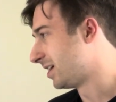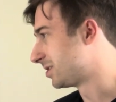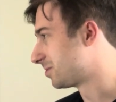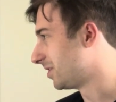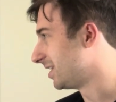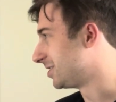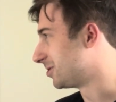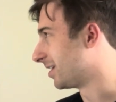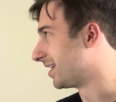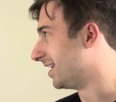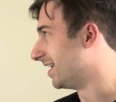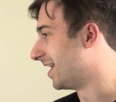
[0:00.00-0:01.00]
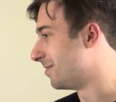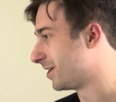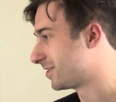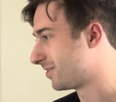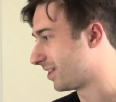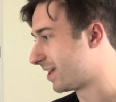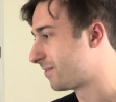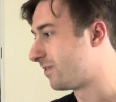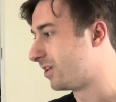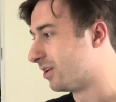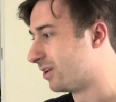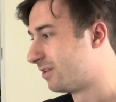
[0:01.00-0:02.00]
really tricky, and it makes your life
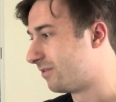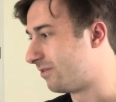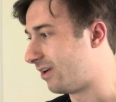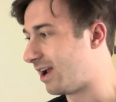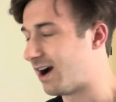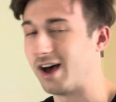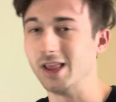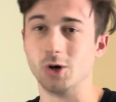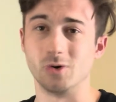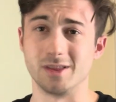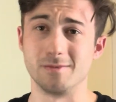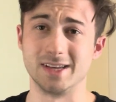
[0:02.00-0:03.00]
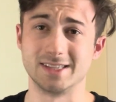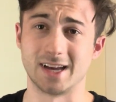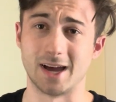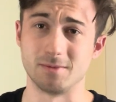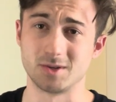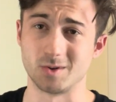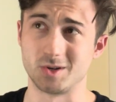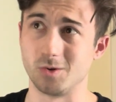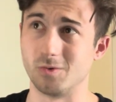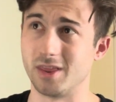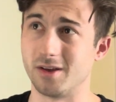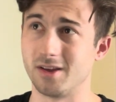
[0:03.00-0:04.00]
feel very hollow in the meantime, especially
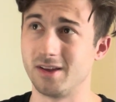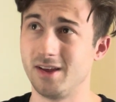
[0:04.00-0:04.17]
when the